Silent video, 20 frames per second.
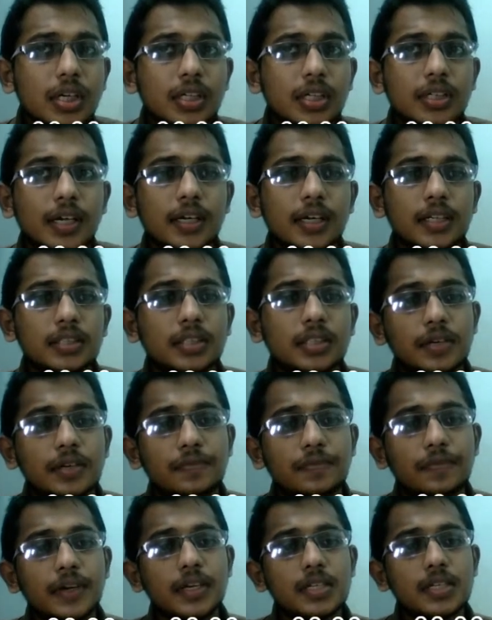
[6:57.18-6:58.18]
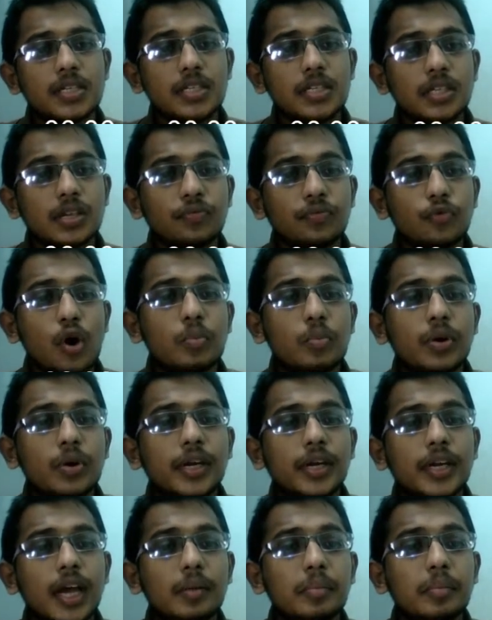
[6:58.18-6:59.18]
That is, if it is in the form,
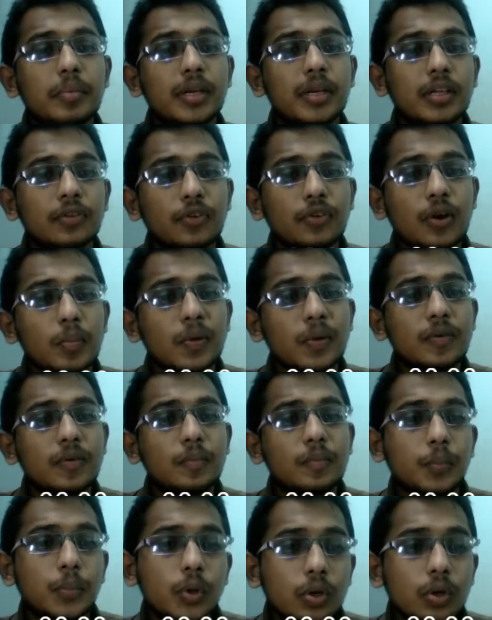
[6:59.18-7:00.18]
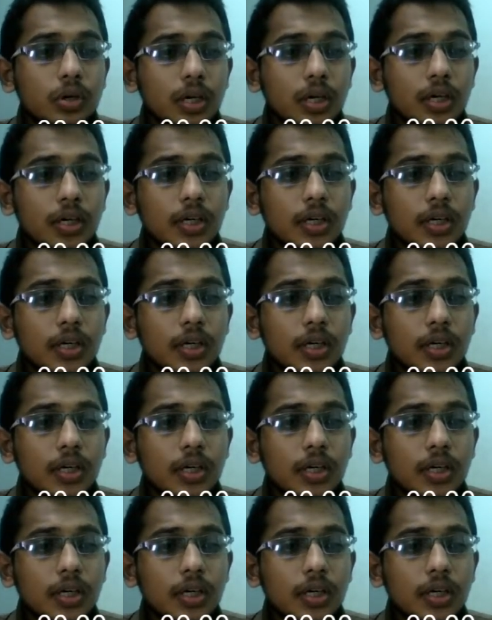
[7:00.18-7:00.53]
it can be in the form of a book.